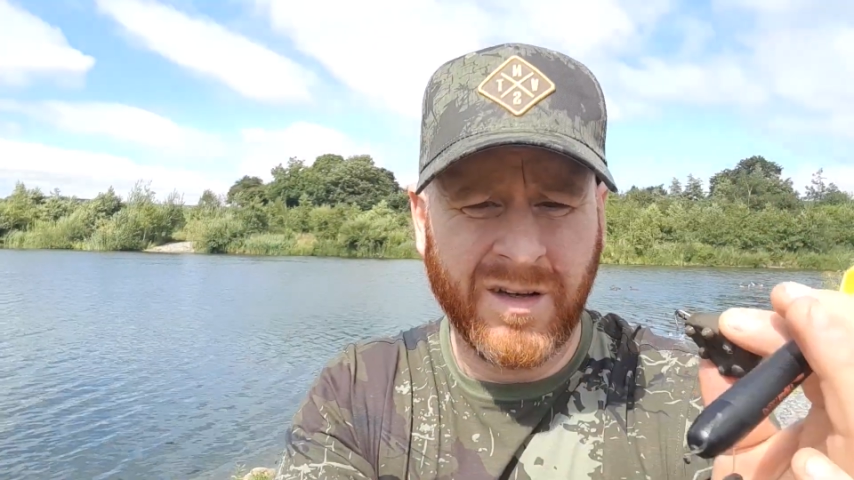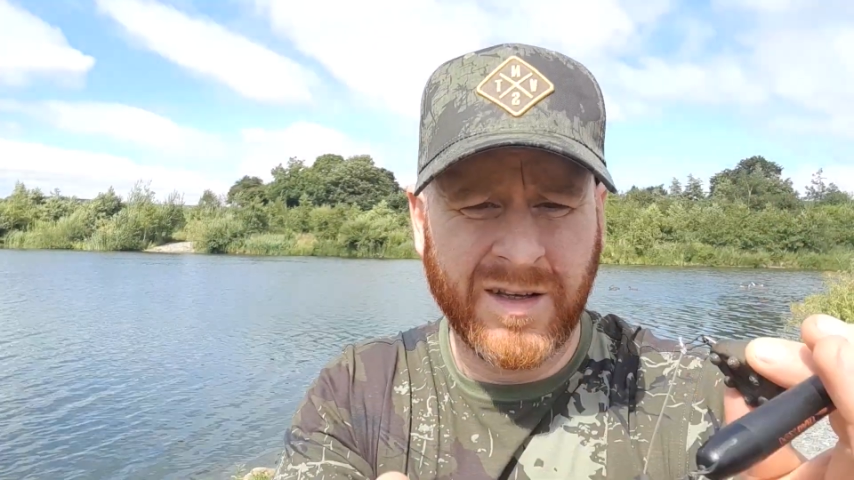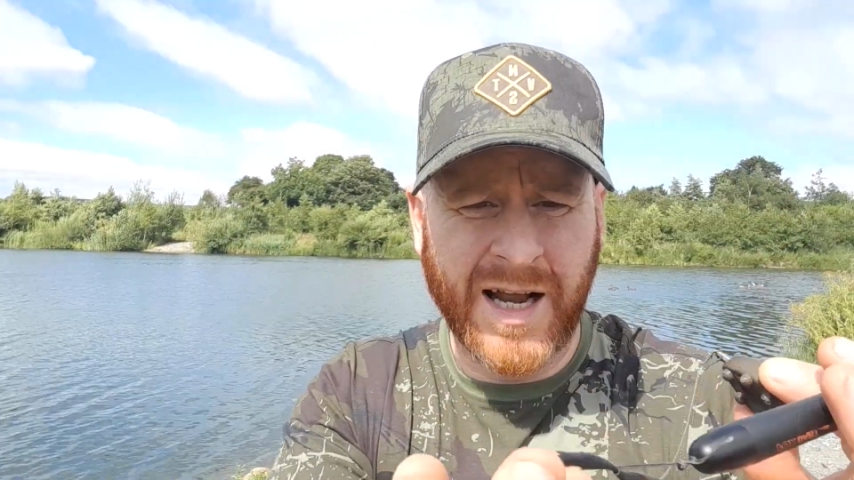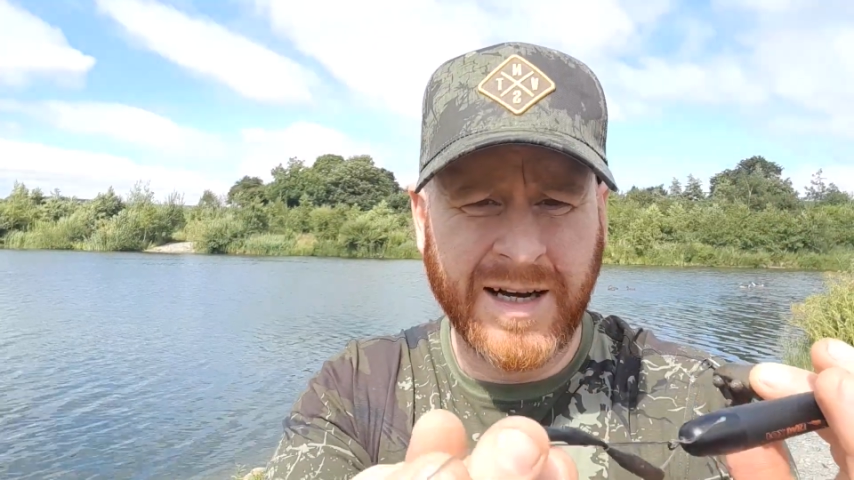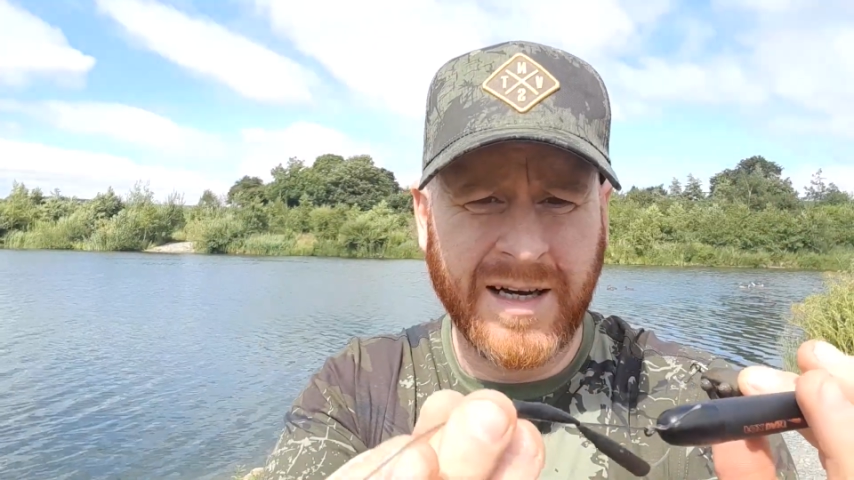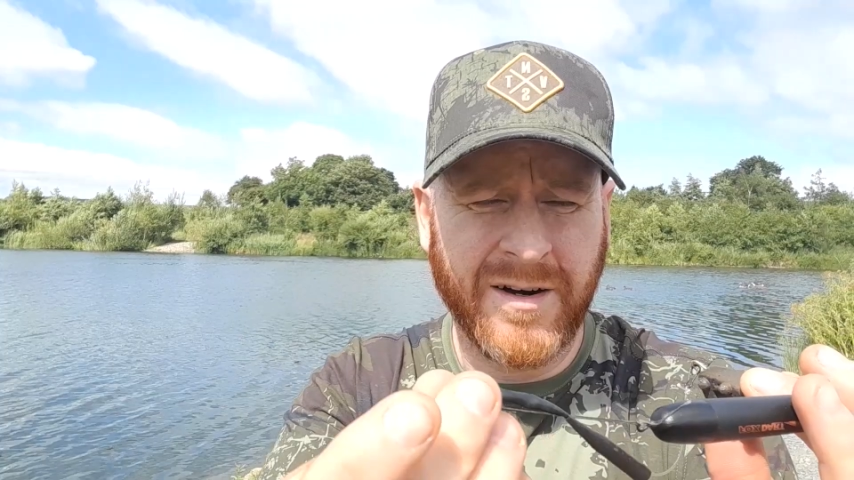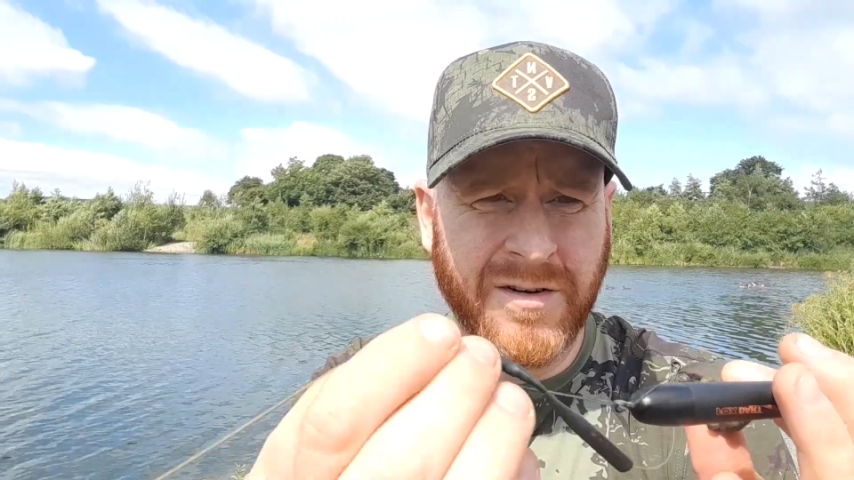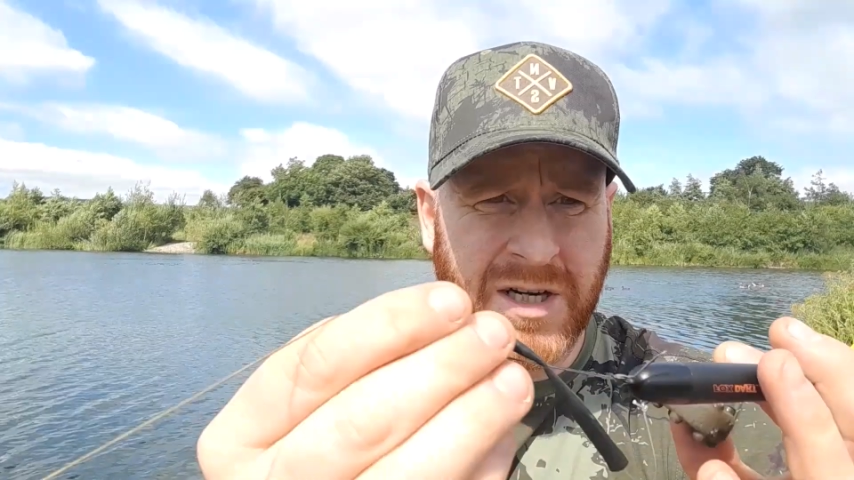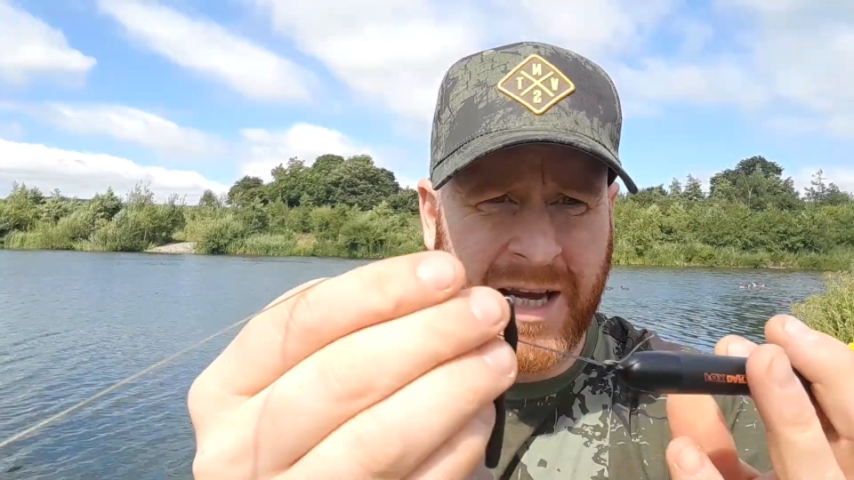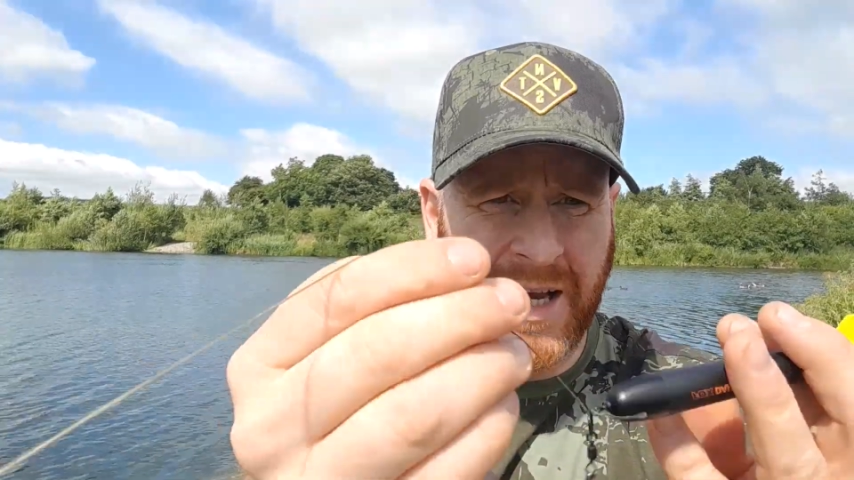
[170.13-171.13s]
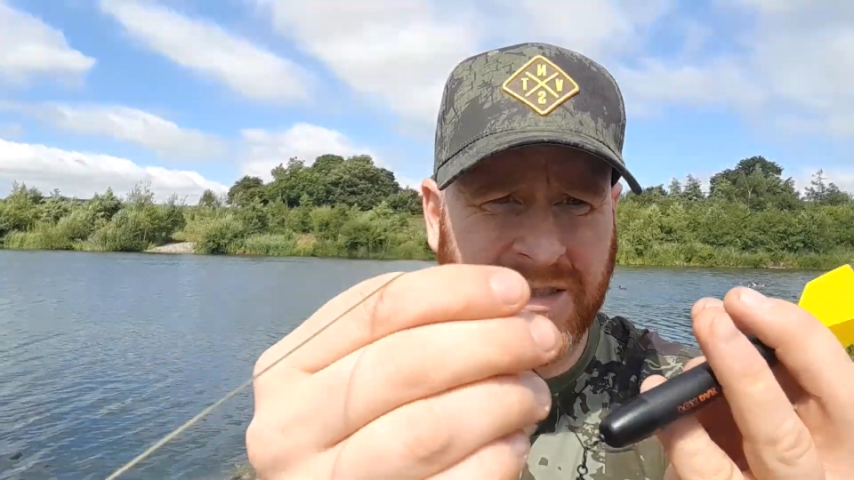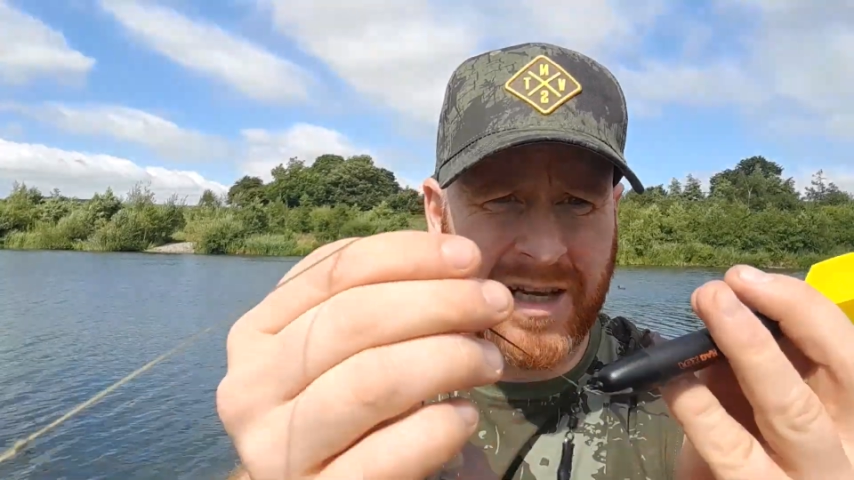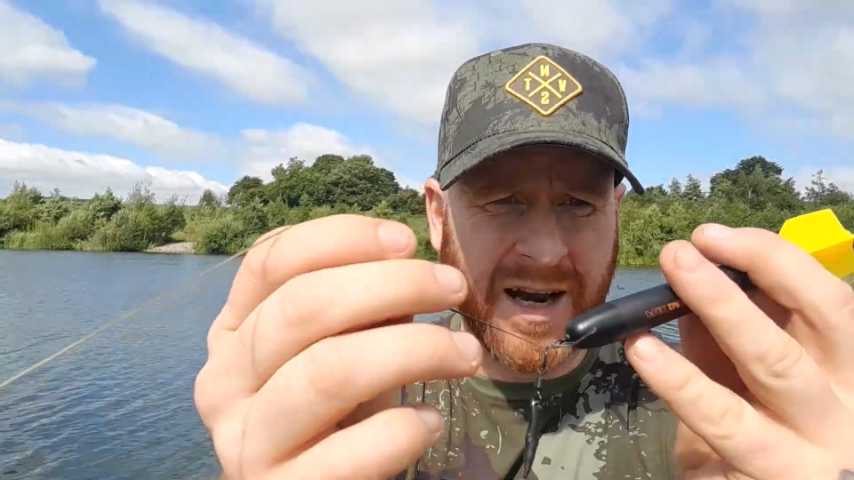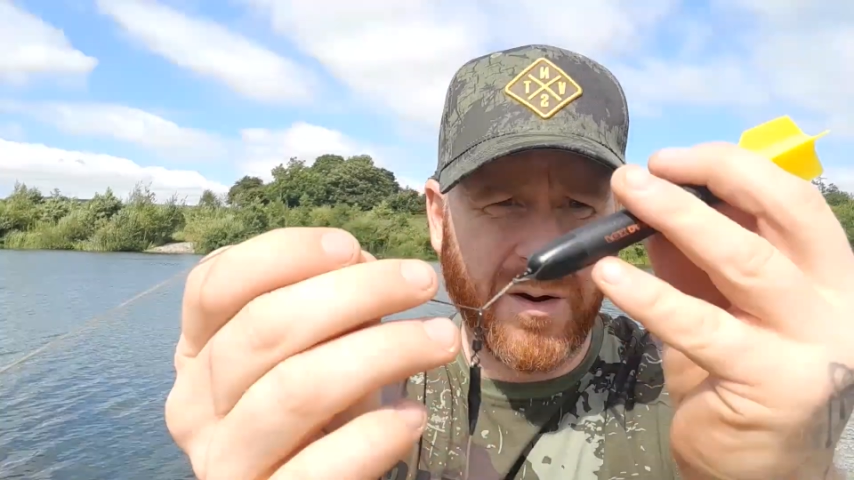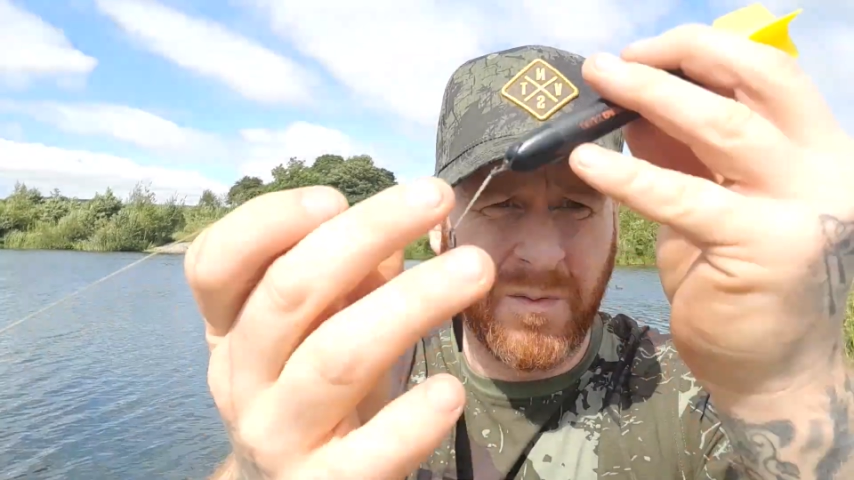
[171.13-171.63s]
The idea is you cast
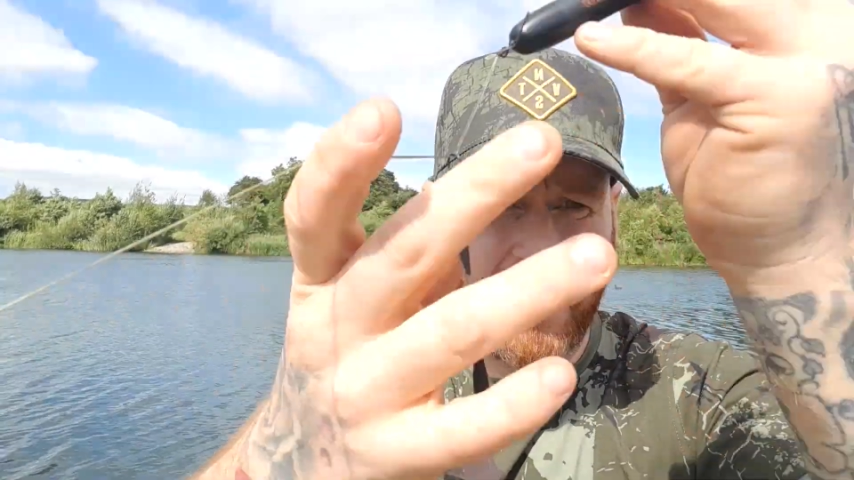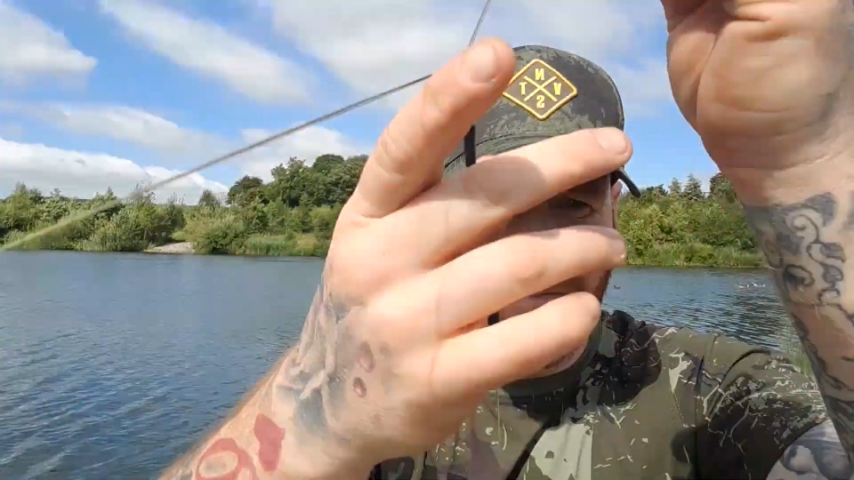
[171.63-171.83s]
it out,